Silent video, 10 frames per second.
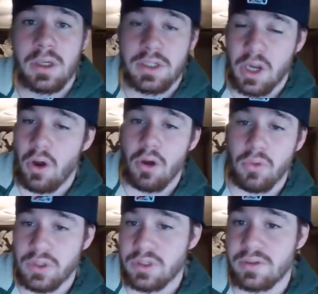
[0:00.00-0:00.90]
Check out all the
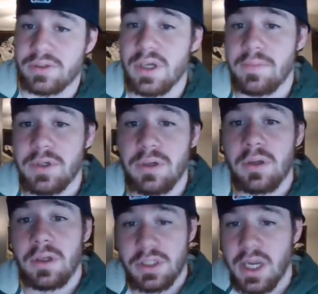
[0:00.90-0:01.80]
links in the description.
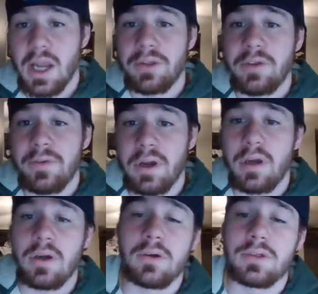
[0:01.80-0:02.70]
Check out the
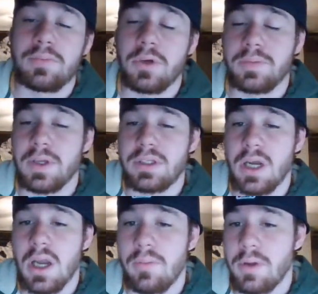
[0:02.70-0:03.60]

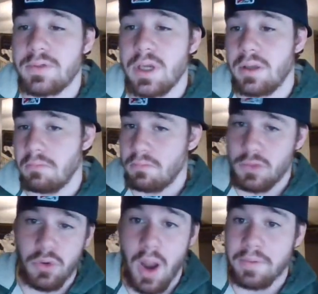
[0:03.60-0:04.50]
EarleSportsBets.com website.
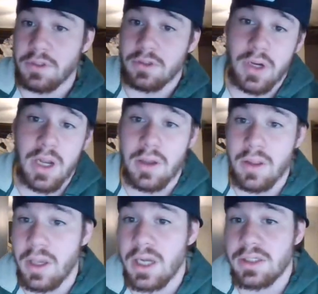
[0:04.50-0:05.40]
Two options right now that
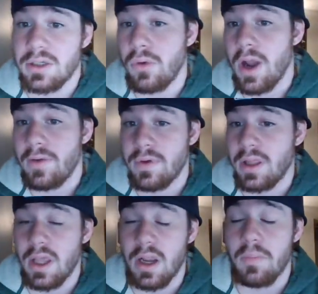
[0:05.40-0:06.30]
you guys can go after, I
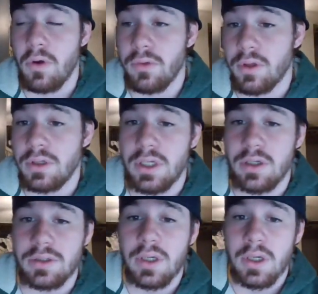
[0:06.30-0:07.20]
think, are both good
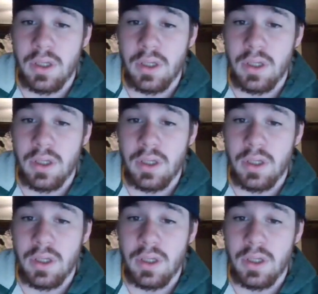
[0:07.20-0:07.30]
deals.